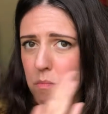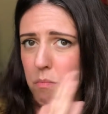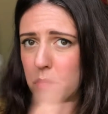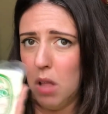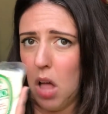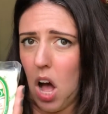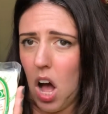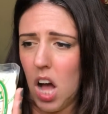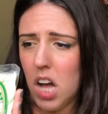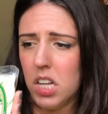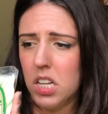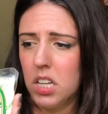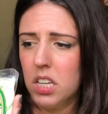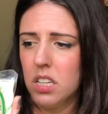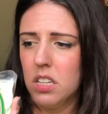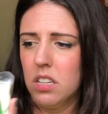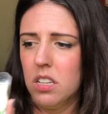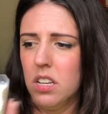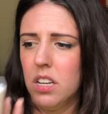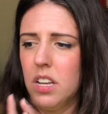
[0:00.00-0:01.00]
block,
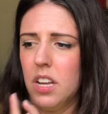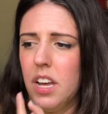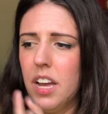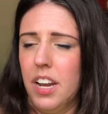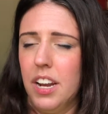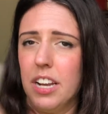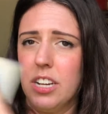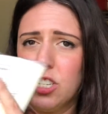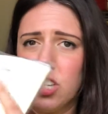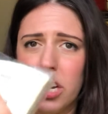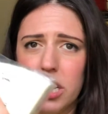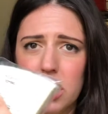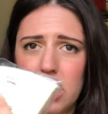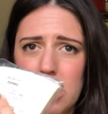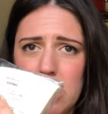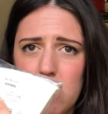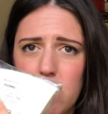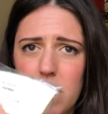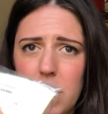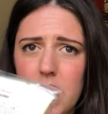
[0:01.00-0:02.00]
and I check the
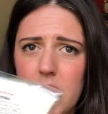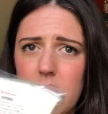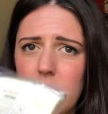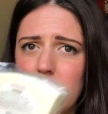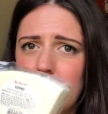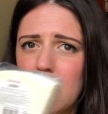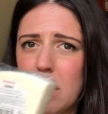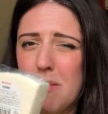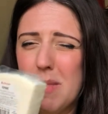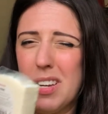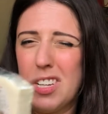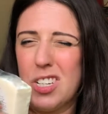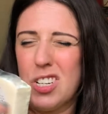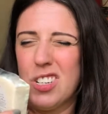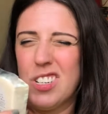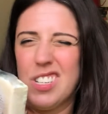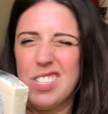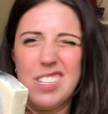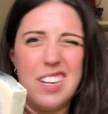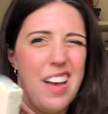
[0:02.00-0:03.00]
ingredients. I make sure it
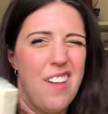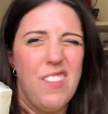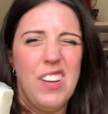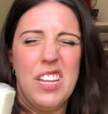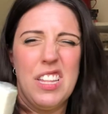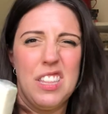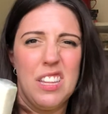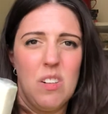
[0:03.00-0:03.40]
doesn't have anything